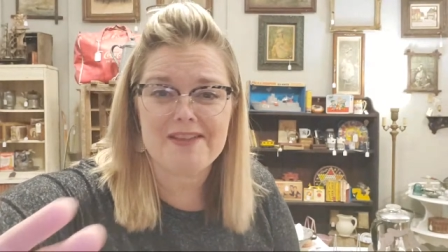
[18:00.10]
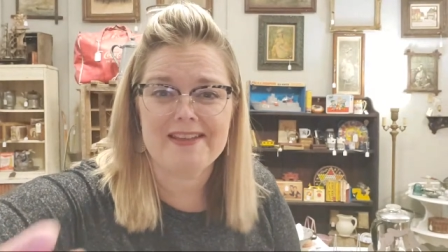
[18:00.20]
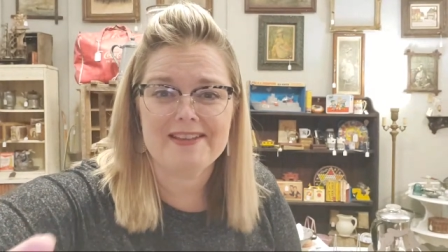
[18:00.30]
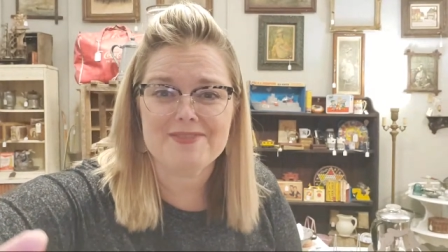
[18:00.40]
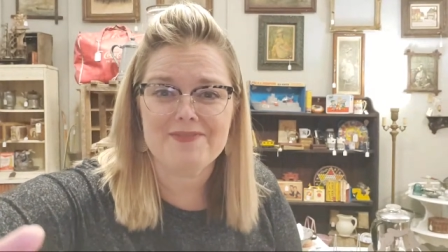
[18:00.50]
I
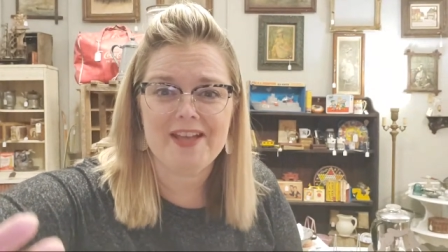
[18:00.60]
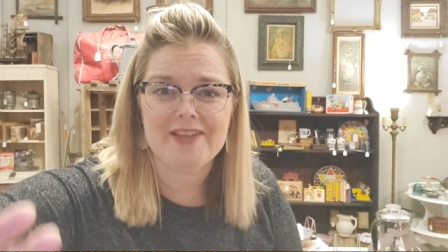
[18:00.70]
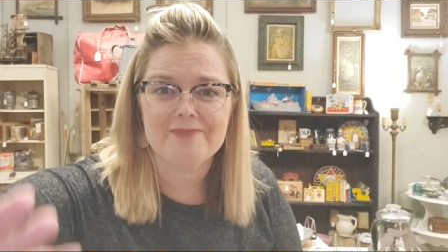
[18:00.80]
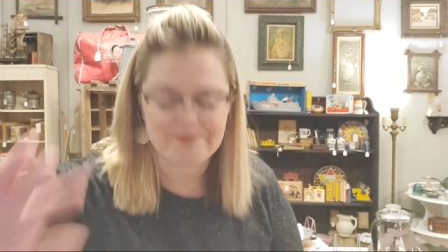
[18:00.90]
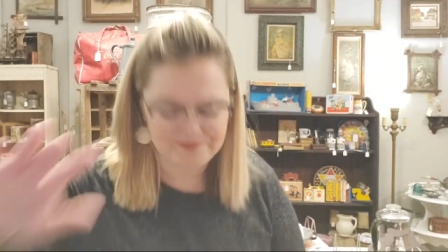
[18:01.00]
think is fun.
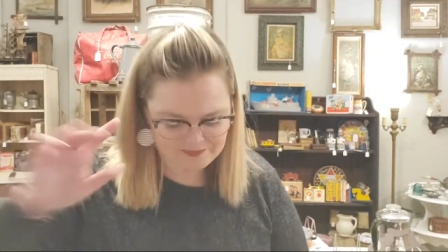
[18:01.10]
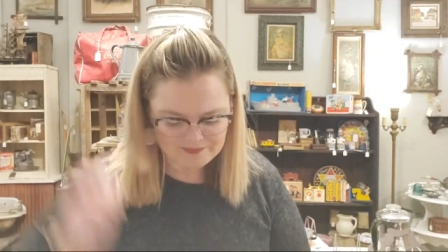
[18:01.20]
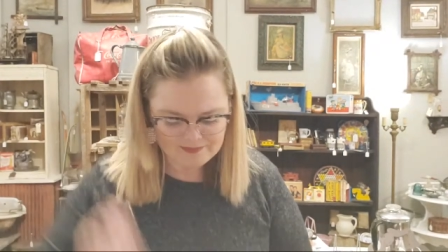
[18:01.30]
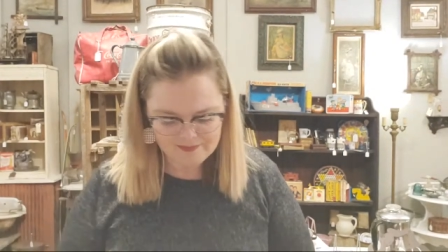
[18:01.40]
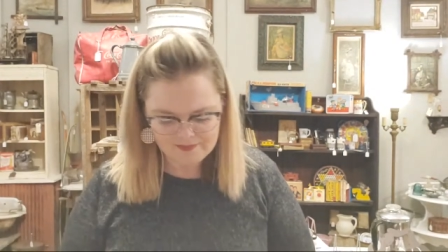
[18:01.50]

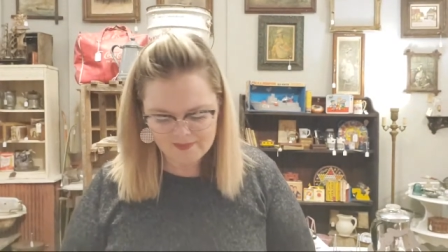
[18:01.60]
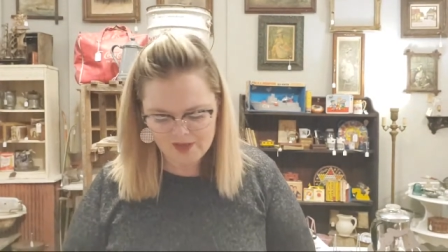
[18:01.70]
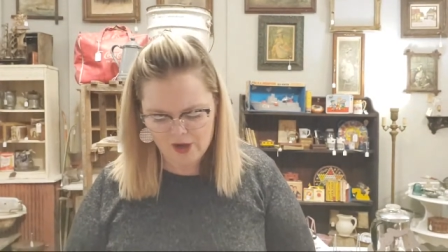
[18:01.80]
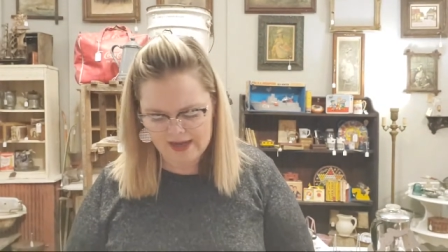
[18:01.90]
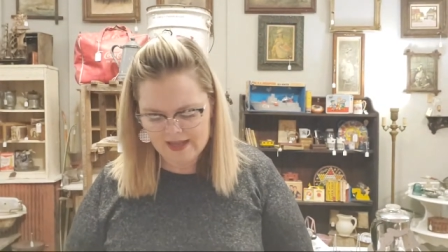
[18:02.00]
All
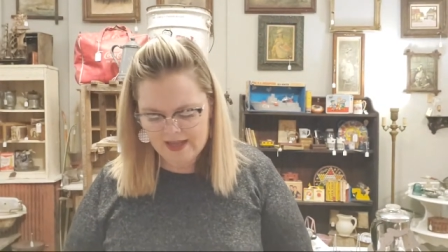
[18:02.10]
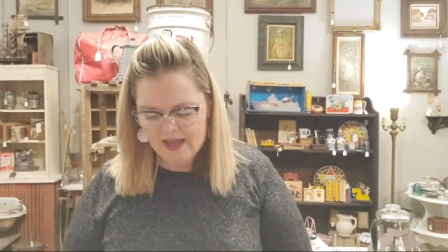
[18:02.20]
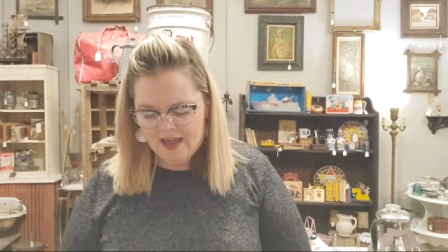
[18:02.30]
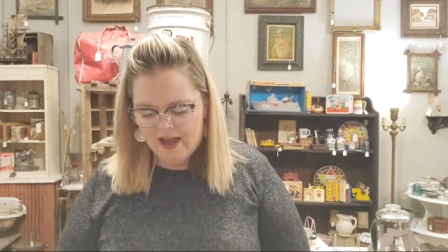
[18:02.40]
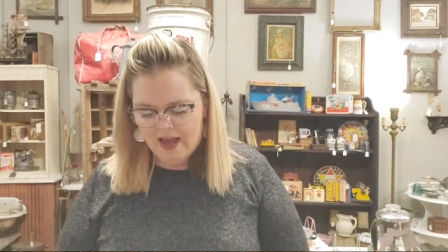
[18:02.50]
right.
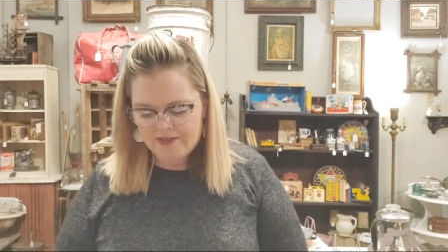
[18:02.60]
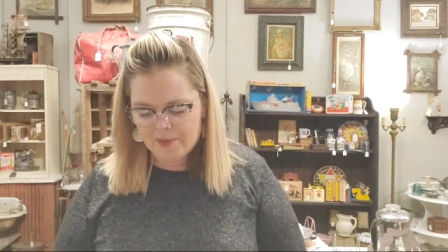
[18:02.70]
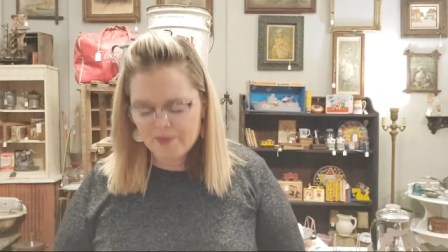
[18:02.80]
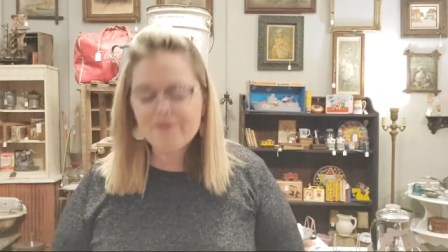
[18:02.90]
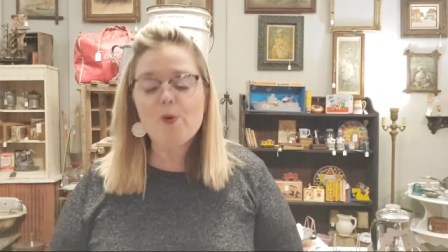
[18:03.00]

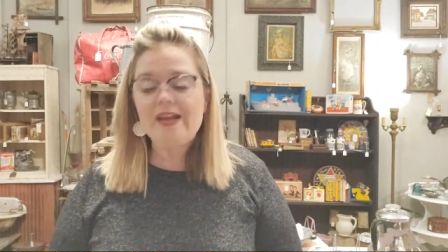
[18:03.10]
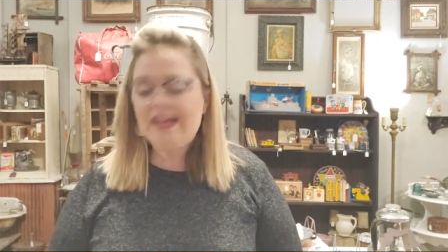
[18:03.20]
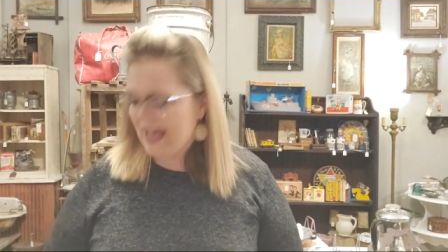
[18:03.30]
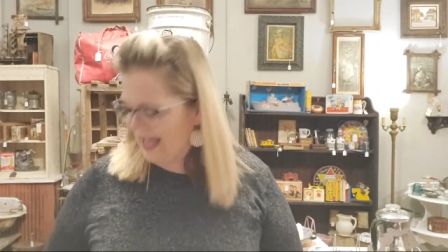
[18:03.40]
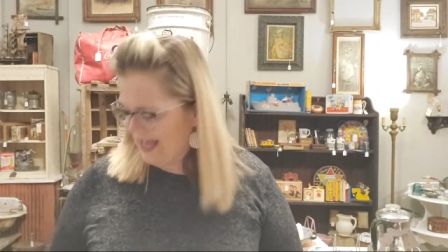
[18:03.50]
Number
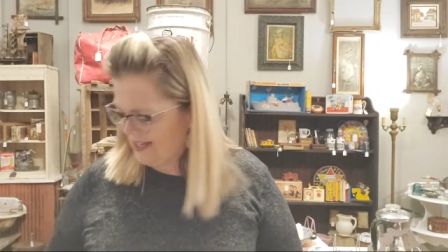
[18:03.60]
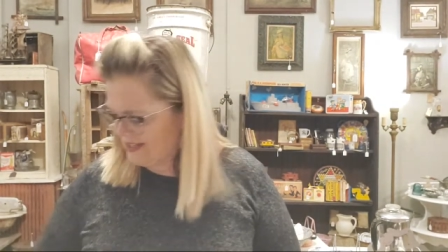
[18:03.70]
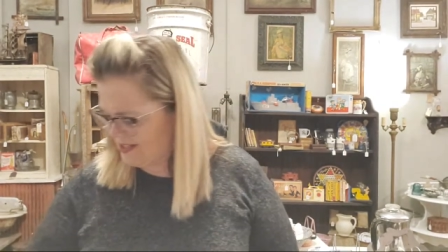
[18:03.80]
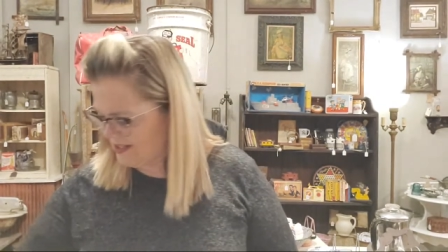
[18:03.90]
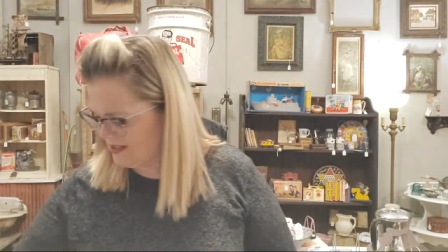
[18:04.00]

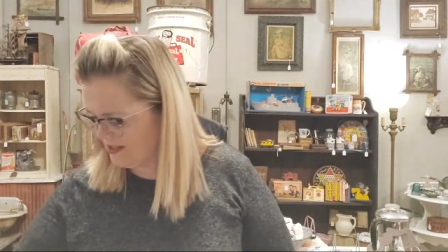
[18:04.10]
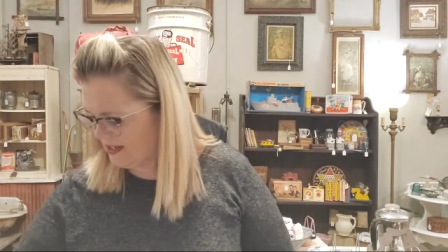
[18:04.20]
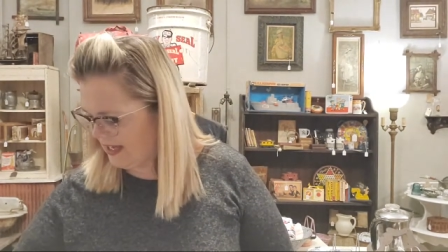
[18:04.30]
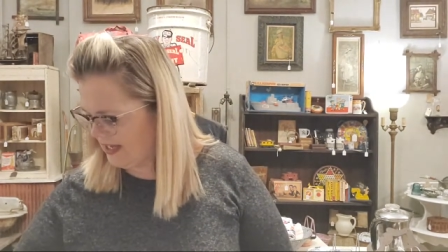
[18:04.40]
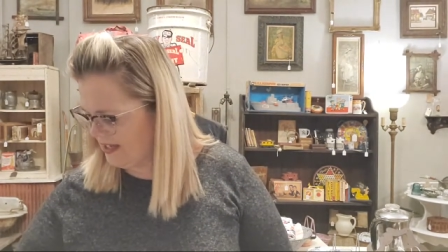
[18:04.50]
48
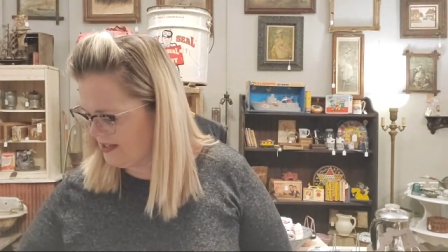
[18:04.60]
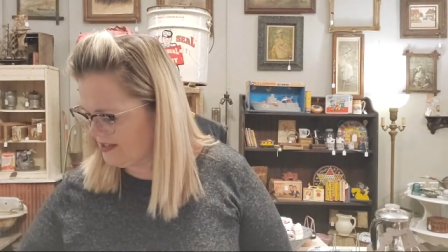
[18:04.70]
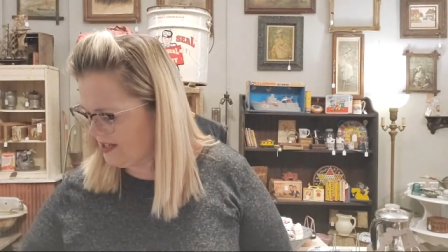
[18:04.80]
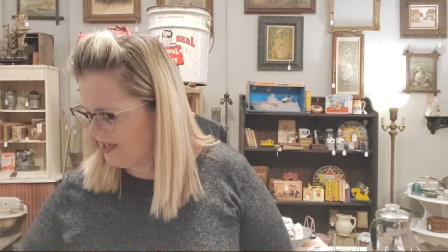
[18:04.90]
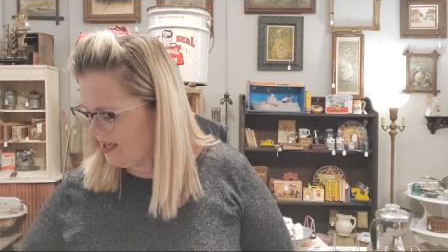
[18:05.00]
and